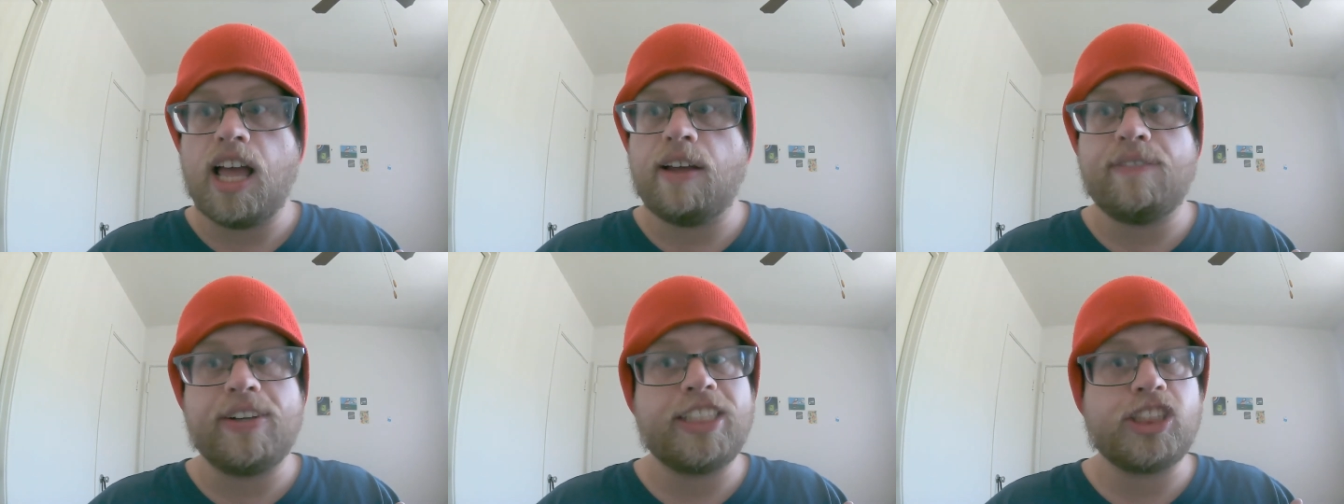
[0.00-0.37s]

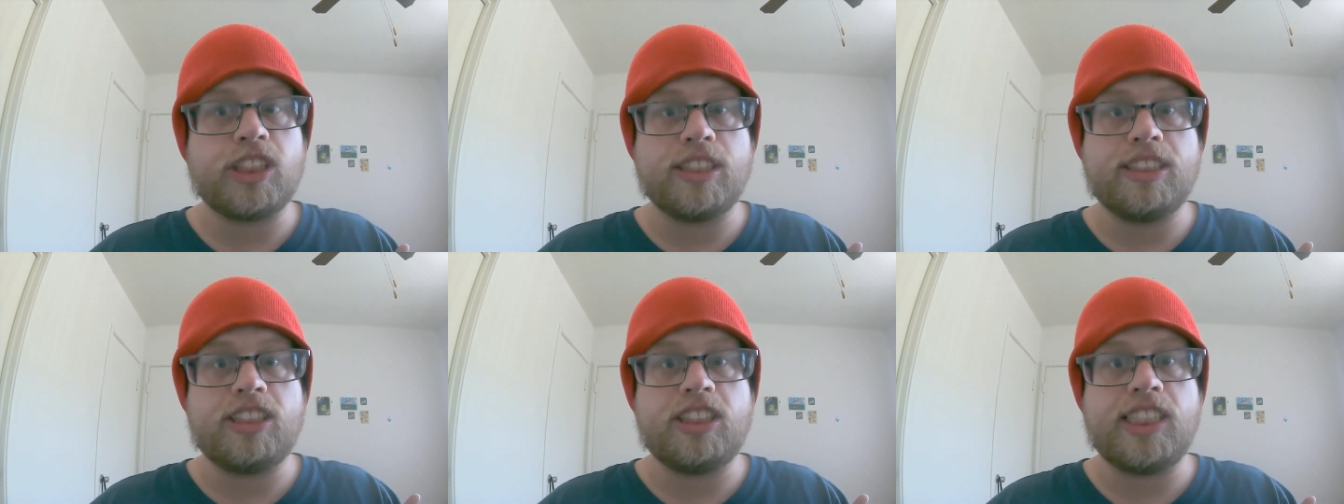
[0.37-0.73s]

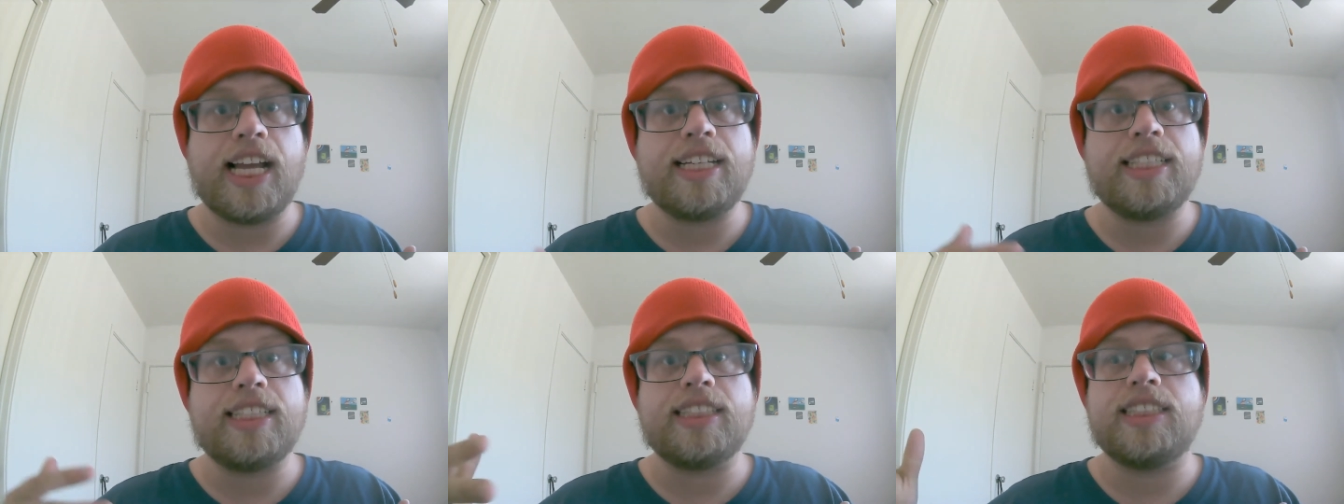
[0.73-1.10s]
Eventually, she
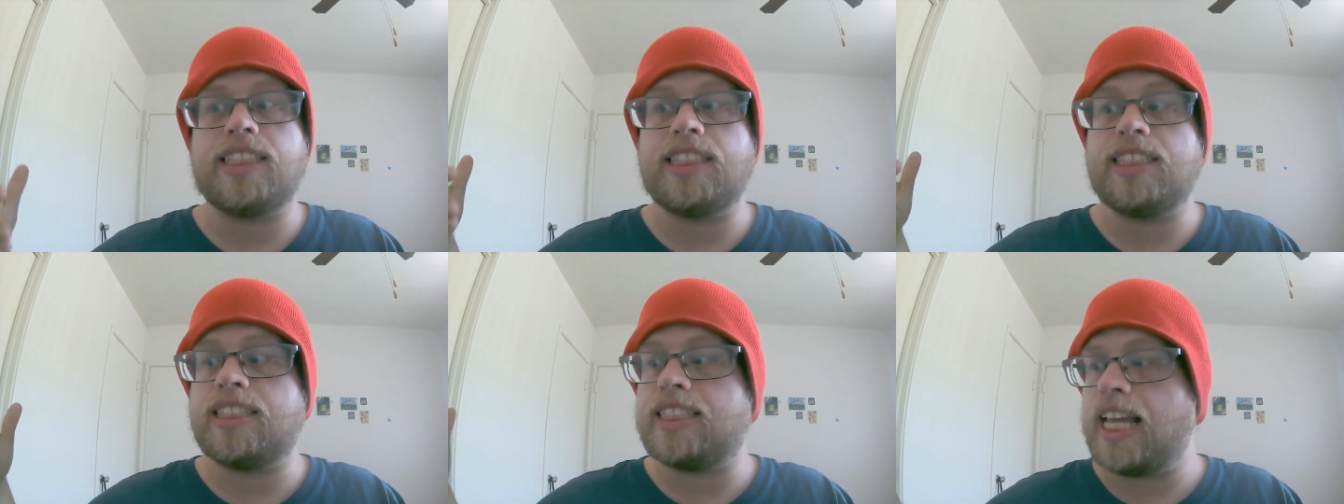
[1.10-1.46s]
had to
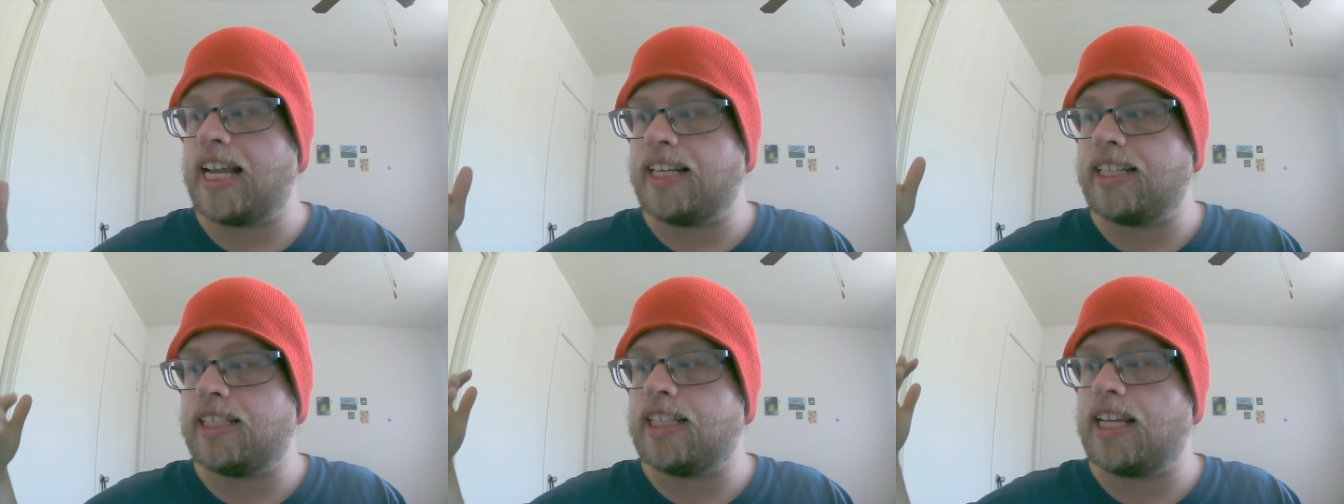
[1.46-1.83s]

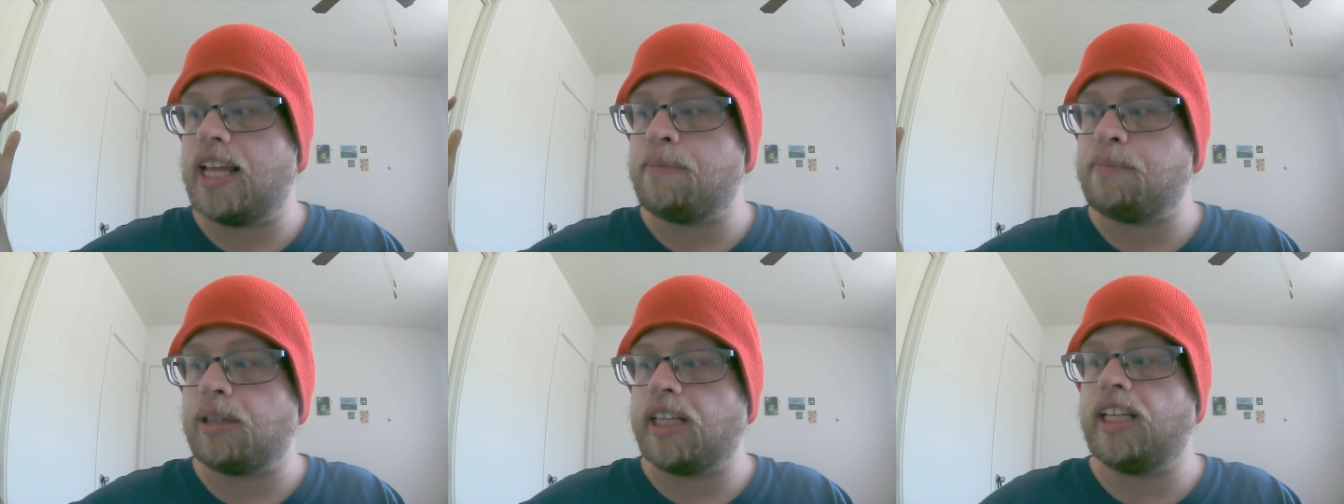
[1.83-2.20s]
send
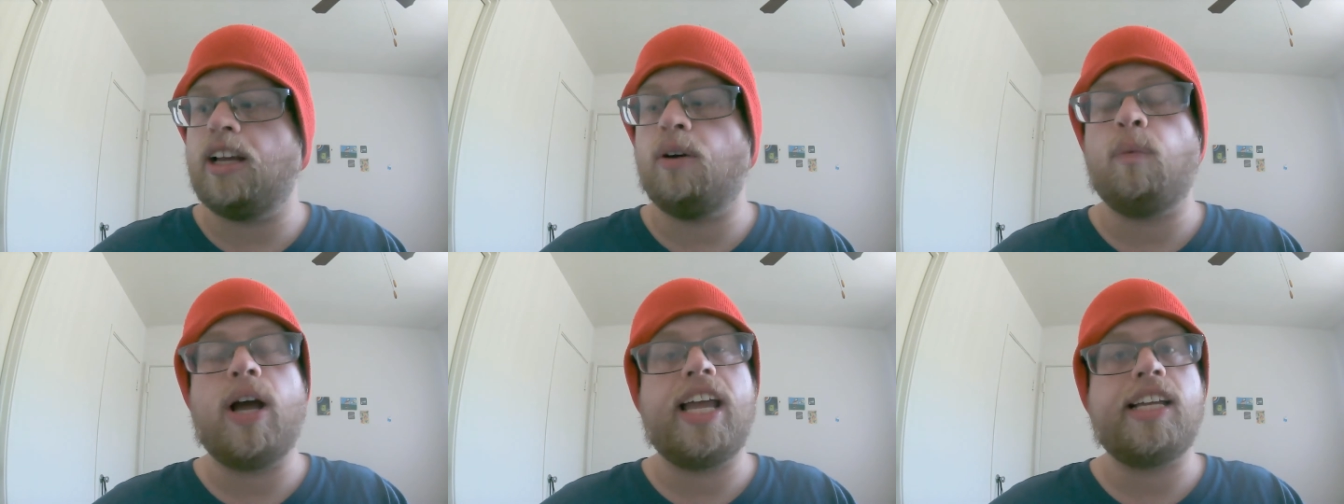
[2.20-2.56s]

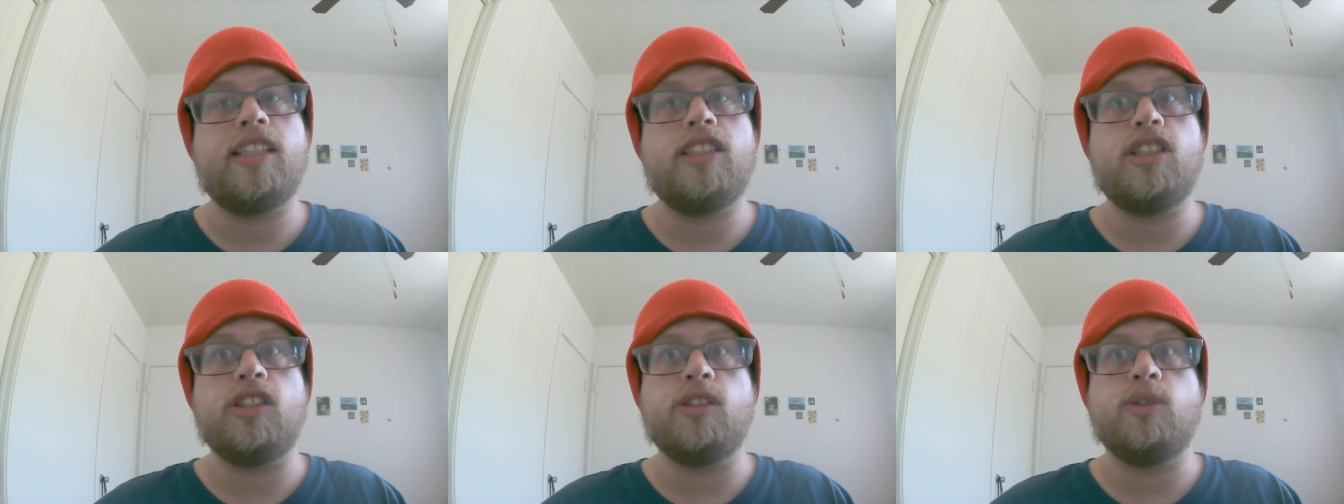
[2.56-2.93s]
Emily away
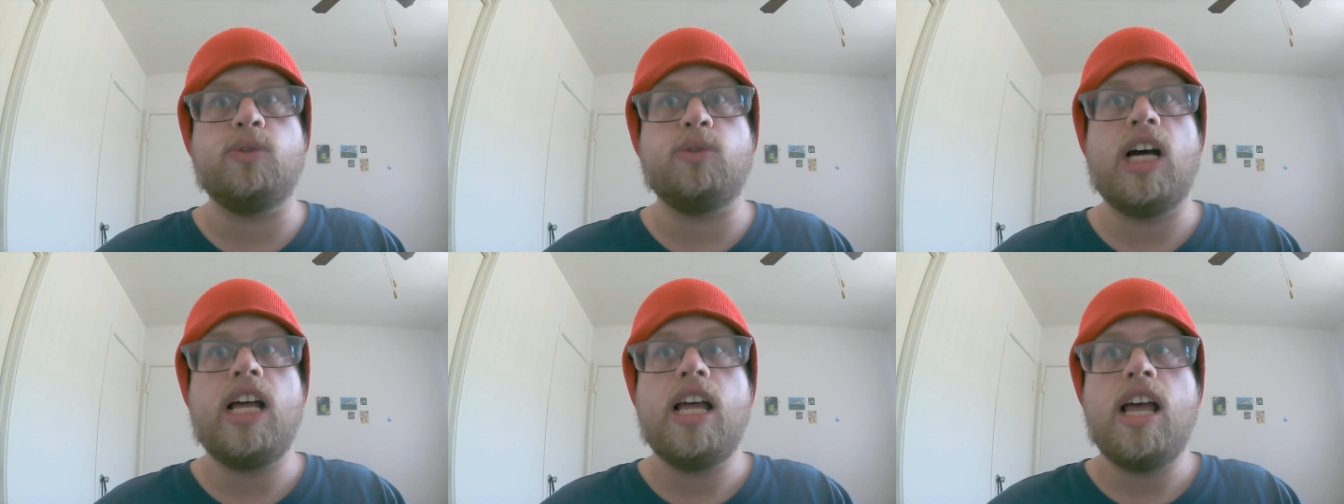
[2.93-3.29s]

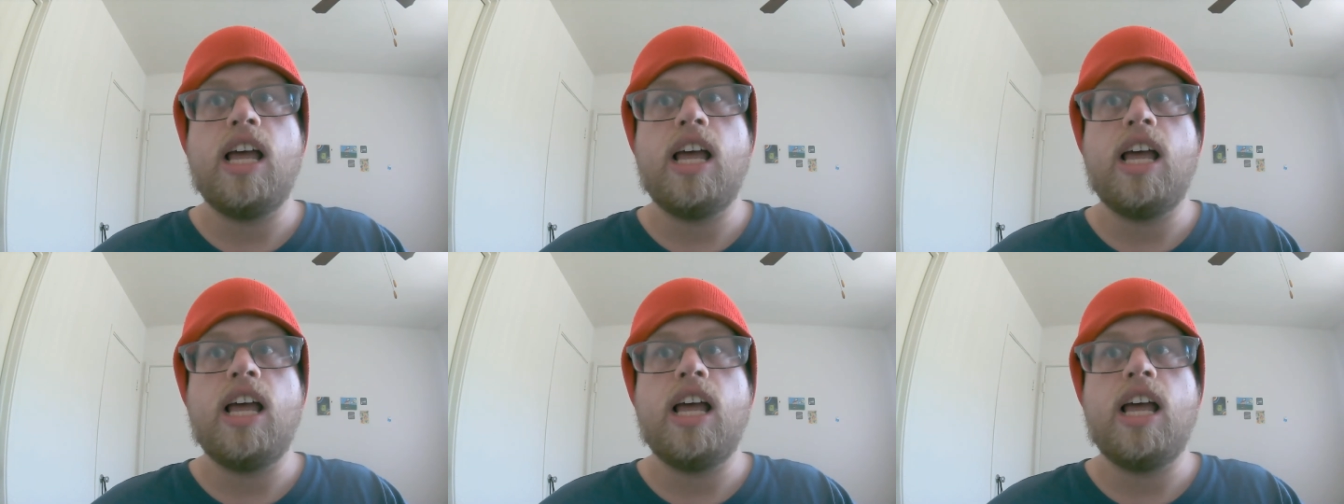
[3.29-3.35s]
to